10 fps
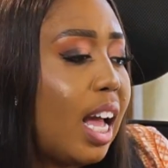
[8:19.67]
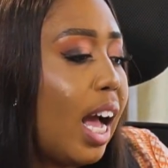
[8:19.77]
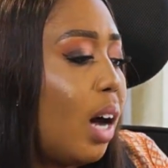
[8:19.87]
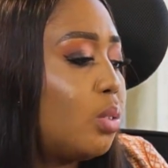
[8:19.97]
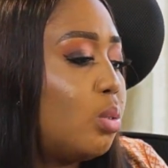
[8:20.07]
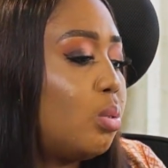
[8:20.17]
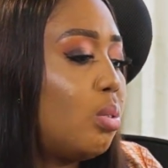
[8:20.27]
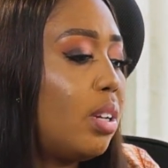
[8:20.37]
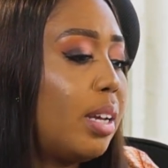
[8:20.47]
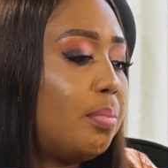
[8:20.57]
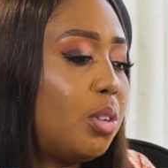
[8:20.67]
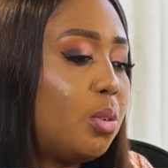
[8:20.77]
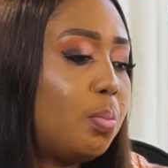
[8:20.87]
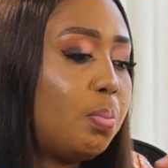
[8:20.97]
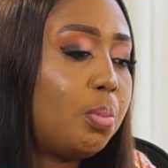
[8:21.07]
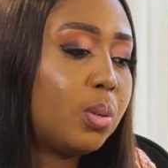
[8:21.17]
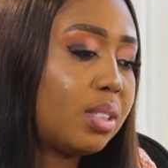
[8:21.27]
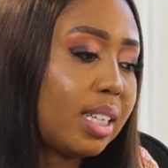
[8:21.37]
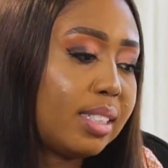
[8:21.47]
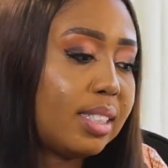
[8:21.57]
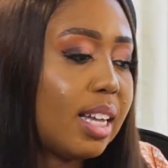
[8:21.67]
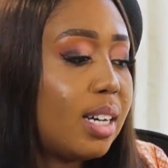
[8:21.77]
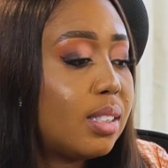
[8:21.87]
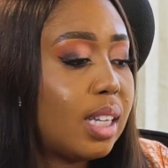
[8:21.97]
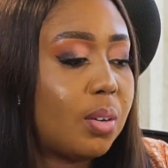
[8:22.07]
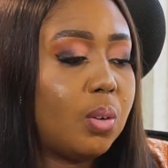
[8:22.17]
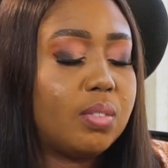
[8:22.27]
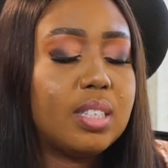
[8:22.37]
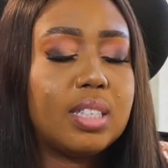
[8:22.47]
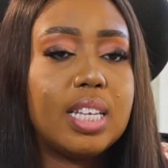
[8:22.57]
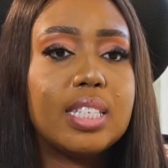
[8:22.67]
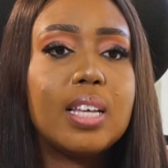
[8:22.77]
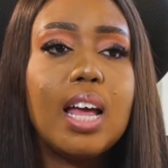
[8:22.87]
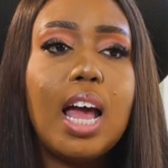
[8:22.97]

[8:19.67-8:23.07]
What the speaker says: how to do, posts that sells and all of these things.